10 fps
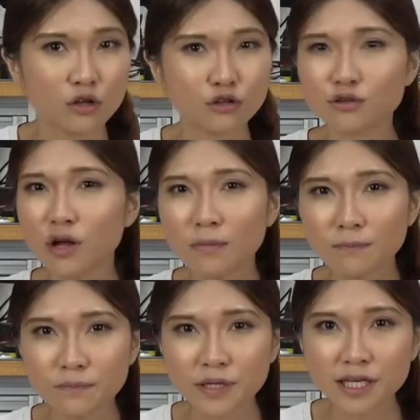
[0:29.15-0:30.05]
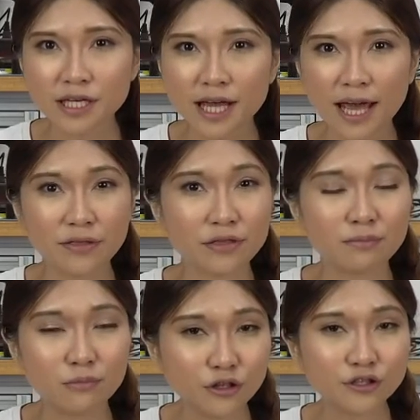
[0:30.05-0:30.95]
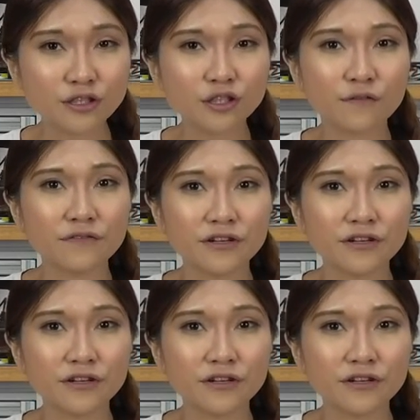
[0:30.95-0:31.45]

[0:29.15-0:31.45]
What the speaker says: to not be at the mercy of